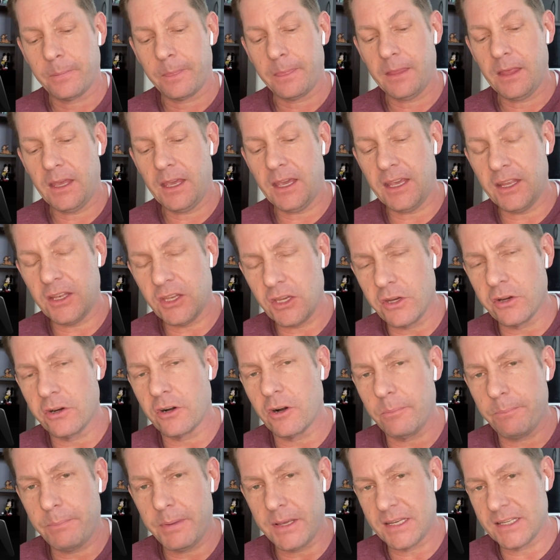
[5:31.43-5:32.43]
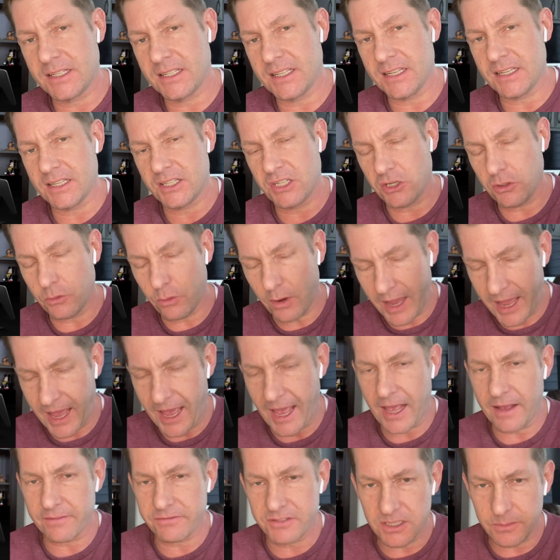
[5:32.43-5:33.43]
in your business, you
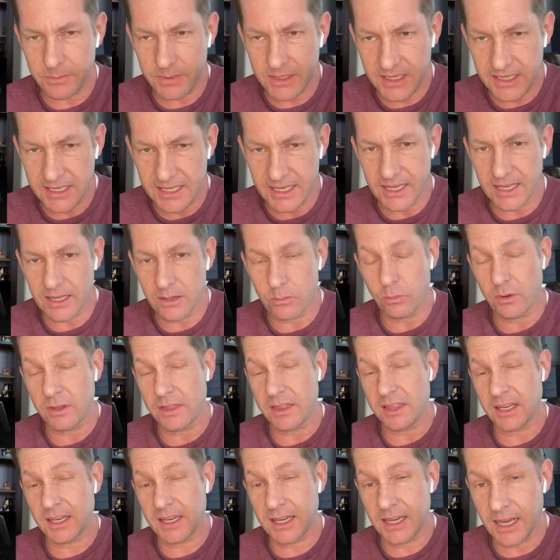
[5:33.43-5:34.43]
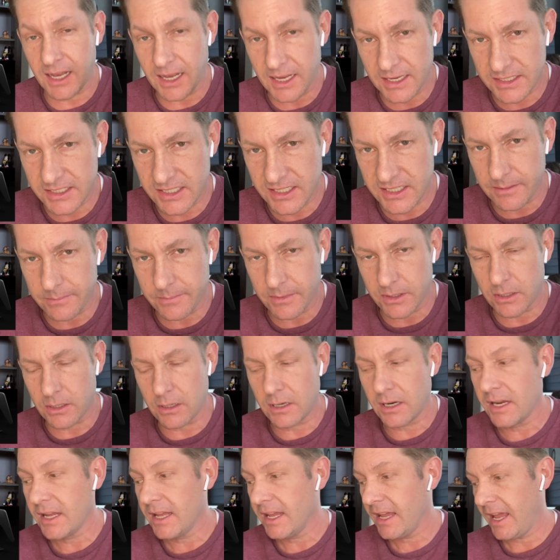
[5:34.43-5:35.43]
have to begin with the
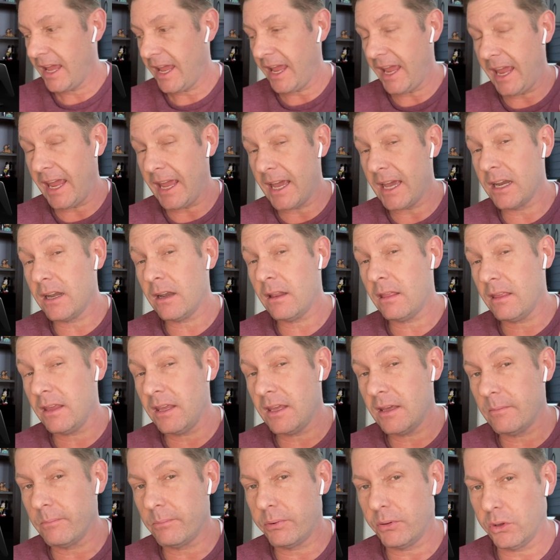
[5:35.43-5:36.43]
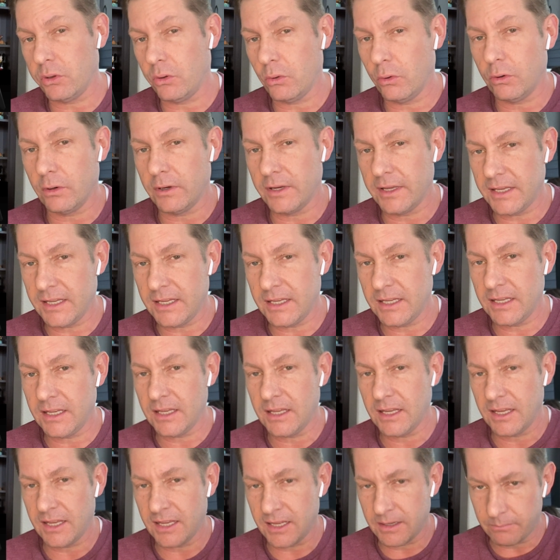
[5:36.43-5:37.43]
customer and the employee
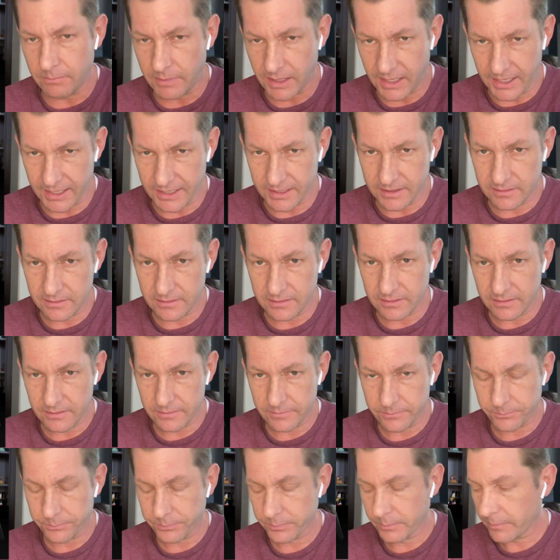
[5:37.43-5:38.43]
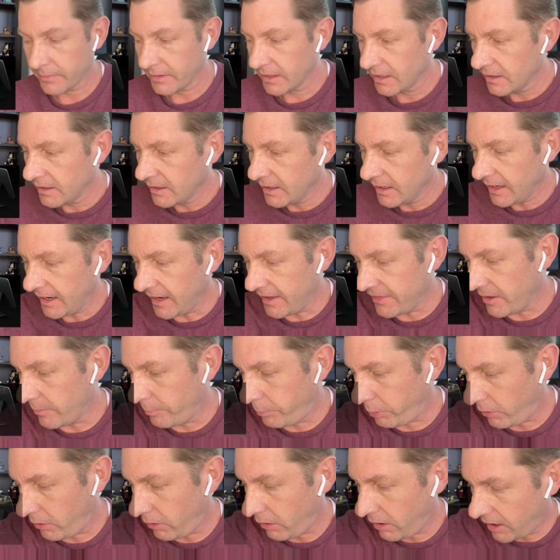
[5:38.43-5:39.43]
in mind. And the
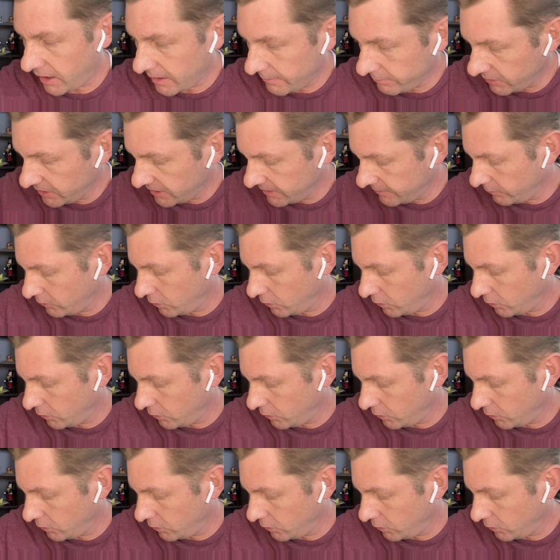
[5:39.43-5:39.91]
problem